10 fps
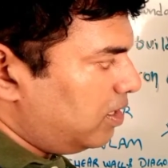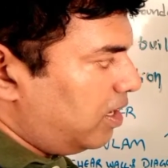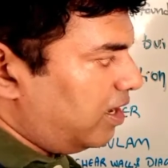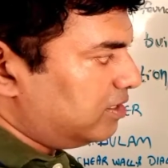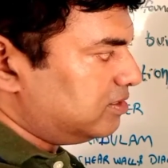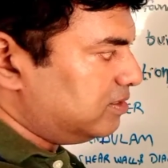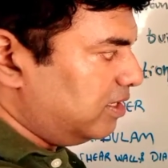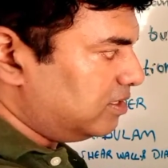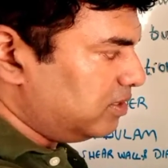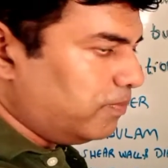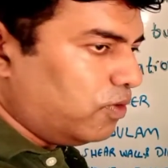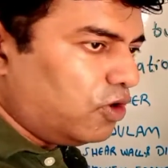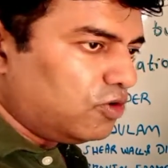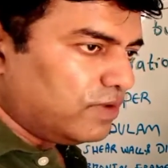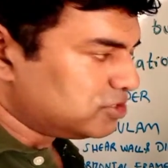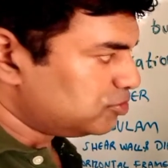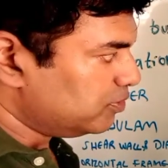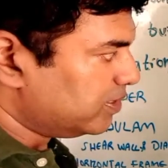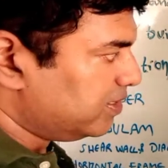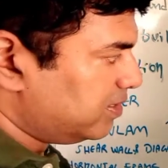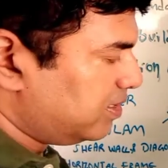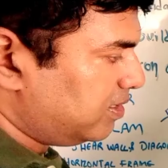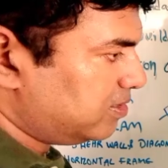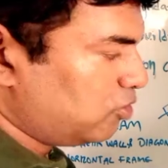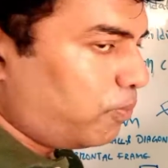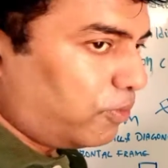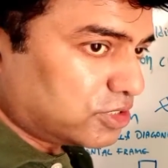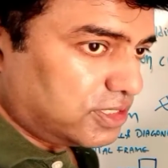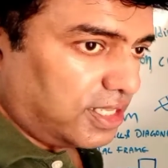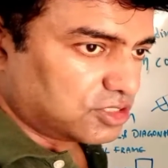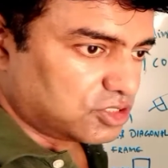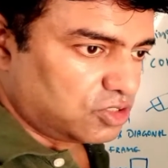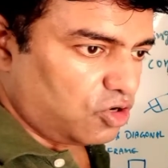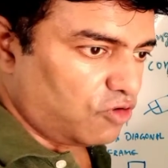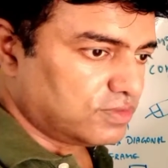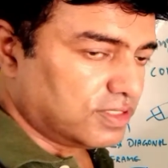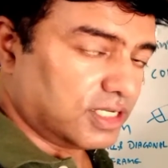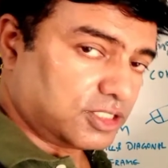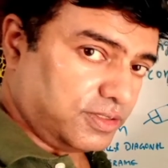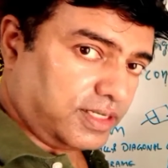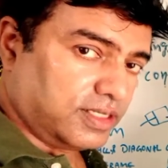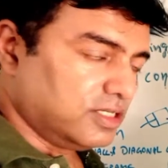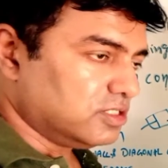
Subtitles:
and the board will swing in the opposite direction of the earthquake,